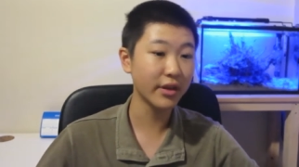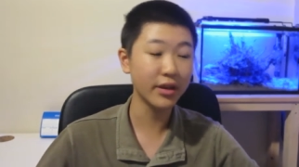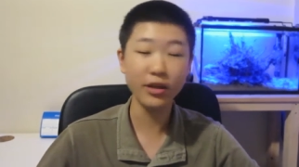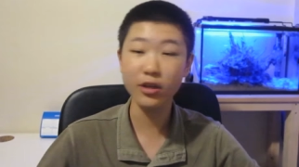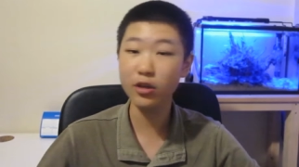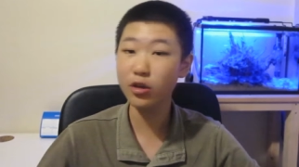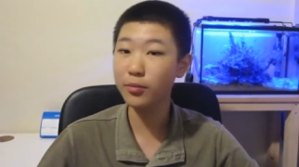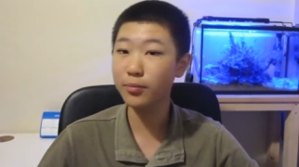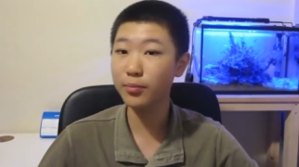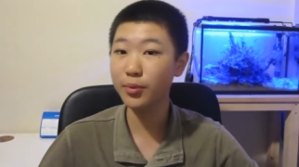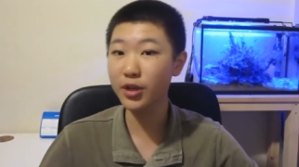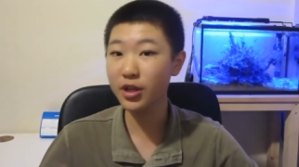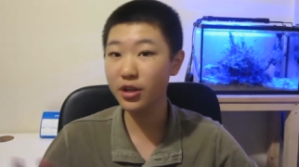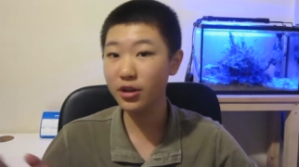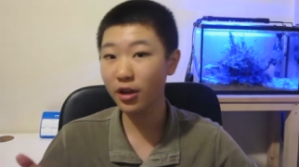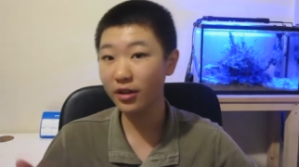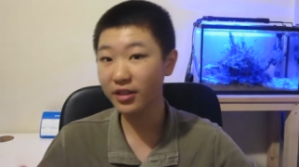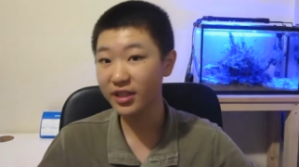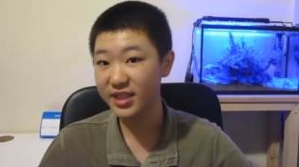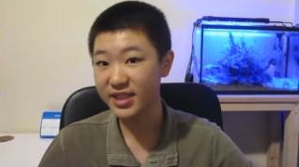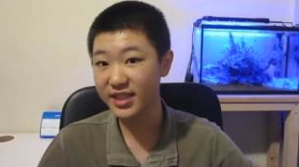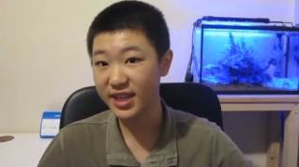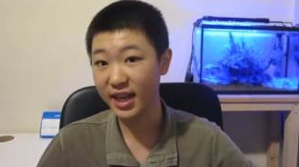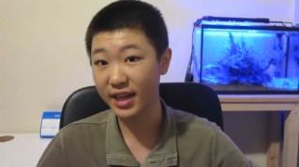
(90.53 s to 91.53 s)
you know, put it
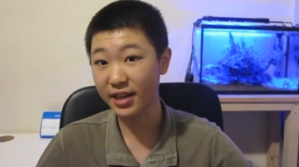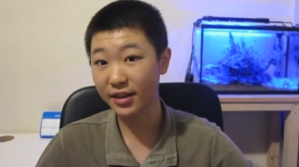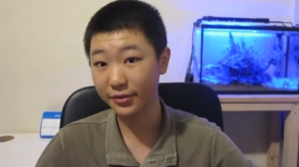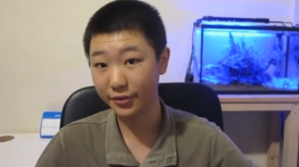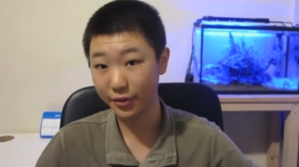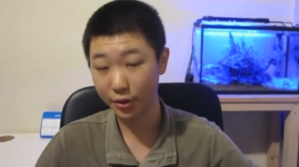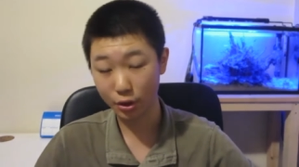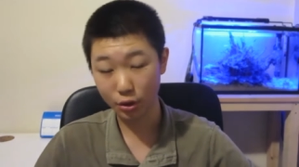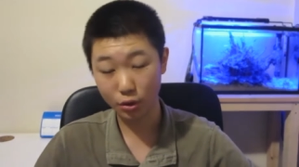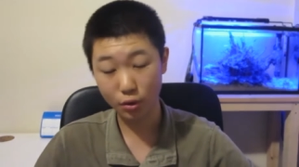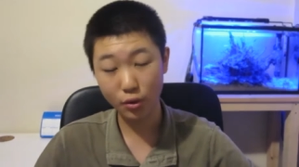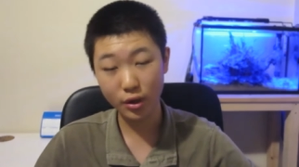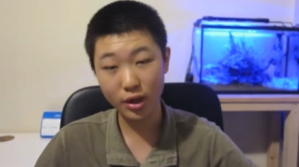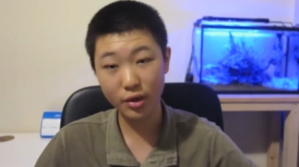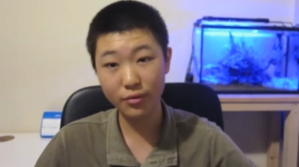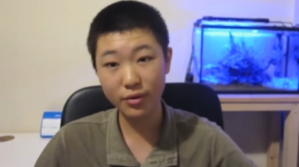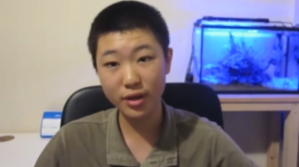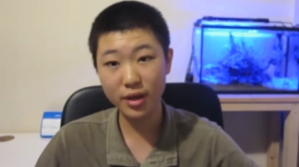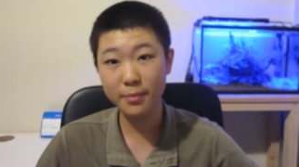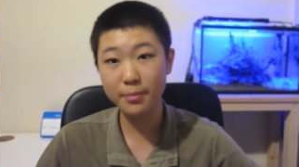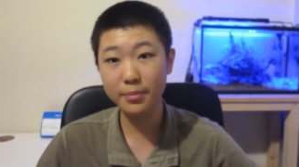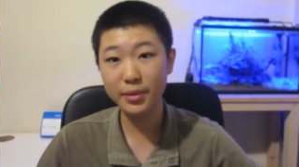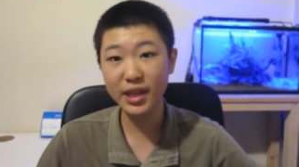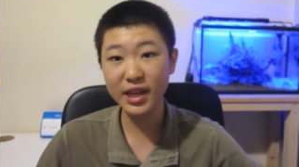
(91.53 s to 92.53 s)
on the side of your
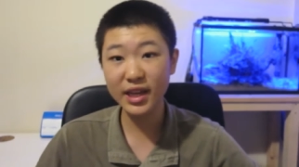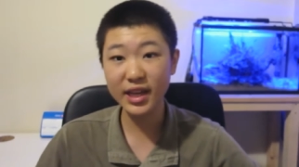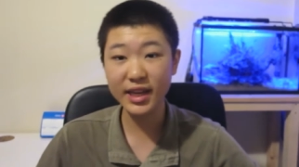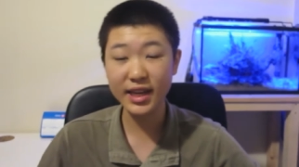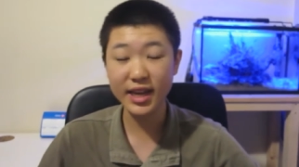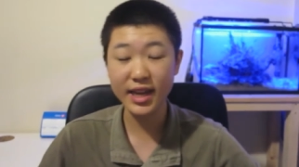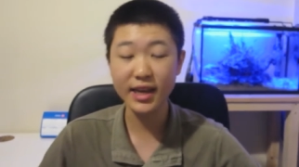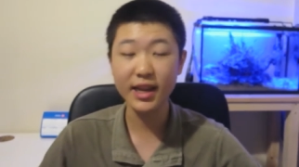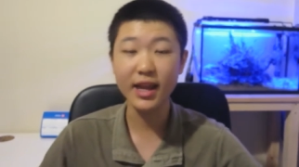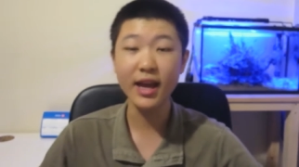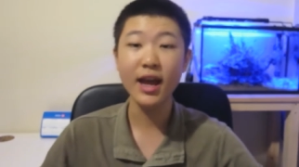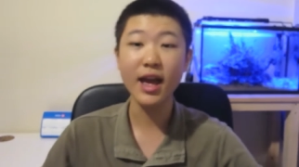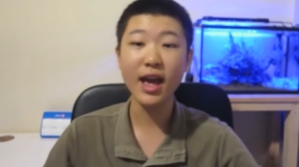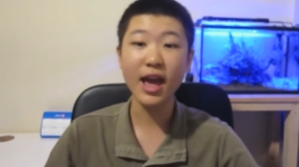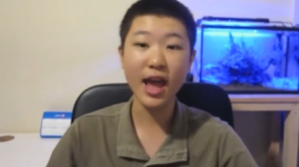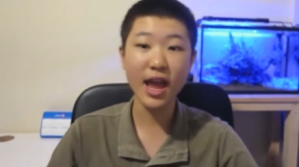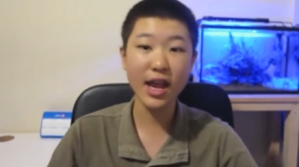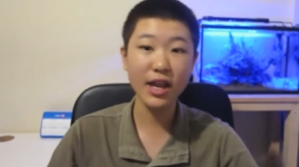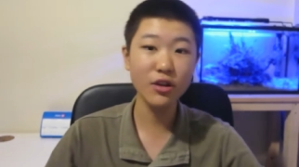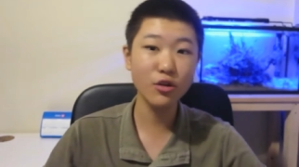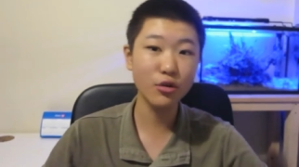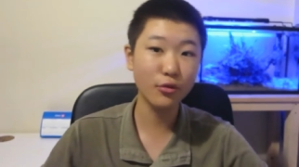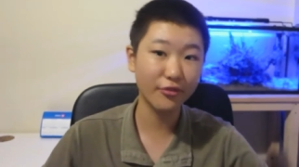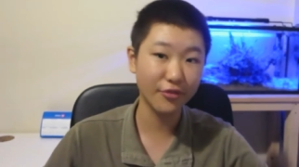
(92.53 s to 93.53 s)
aquarium, plug it in,
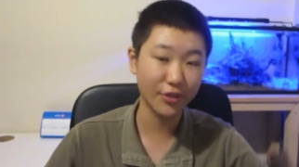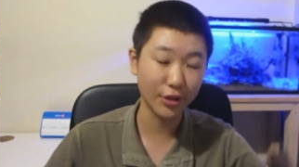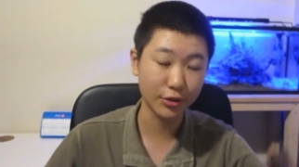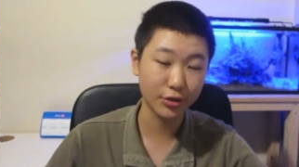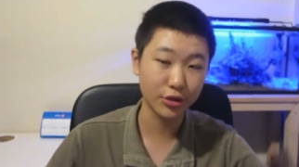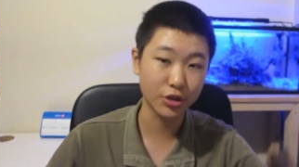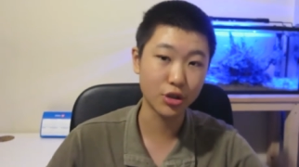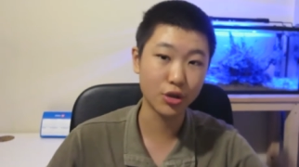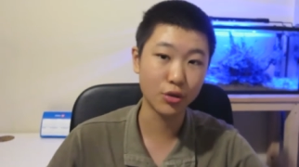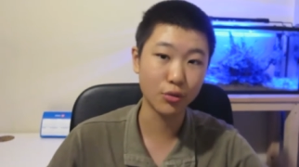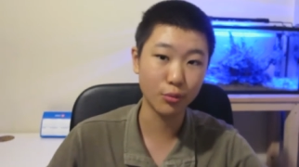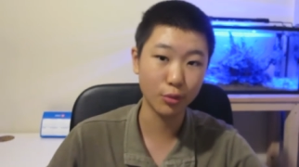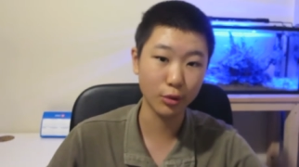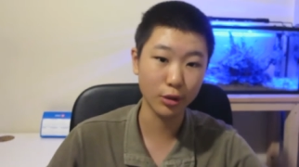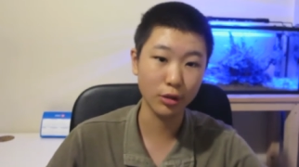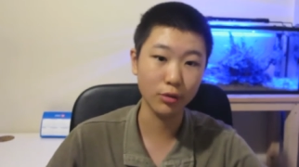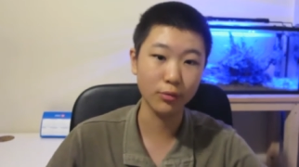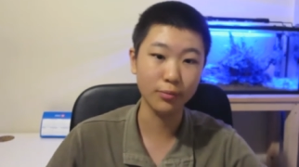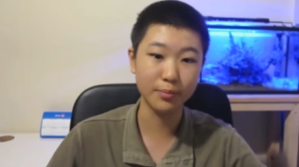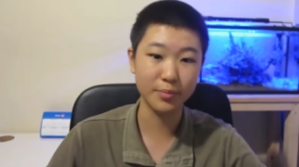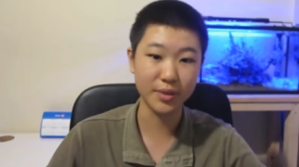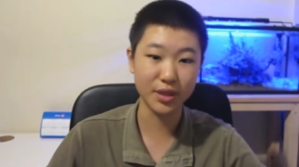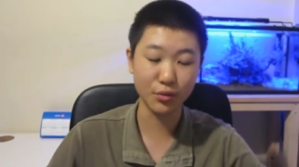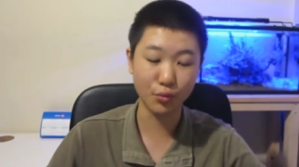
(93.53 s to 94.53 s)
and your filter
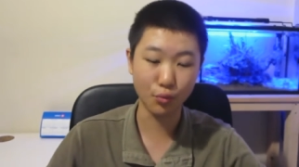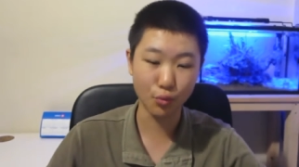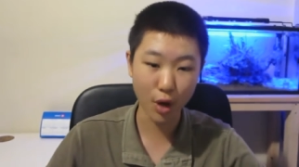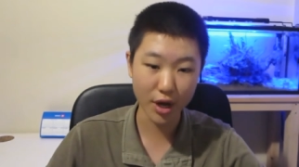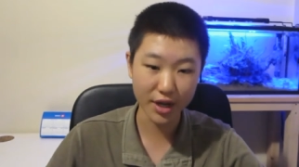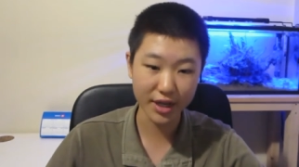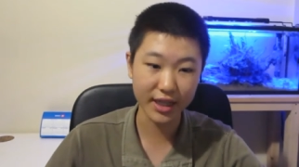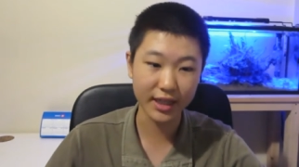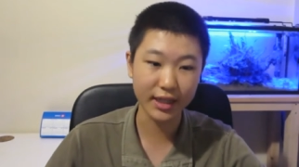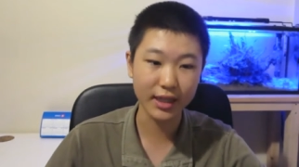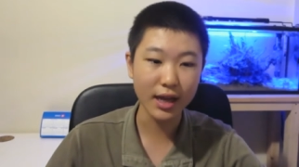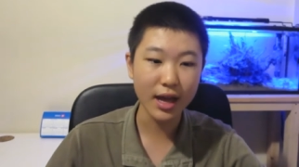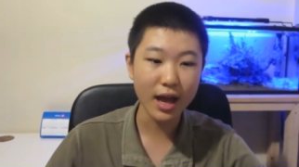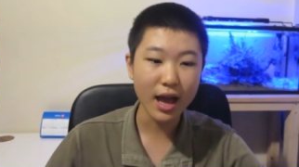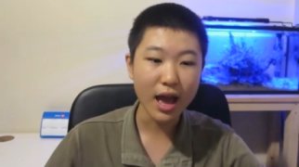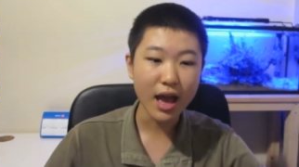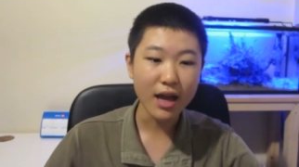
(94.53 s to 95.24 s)
will be running.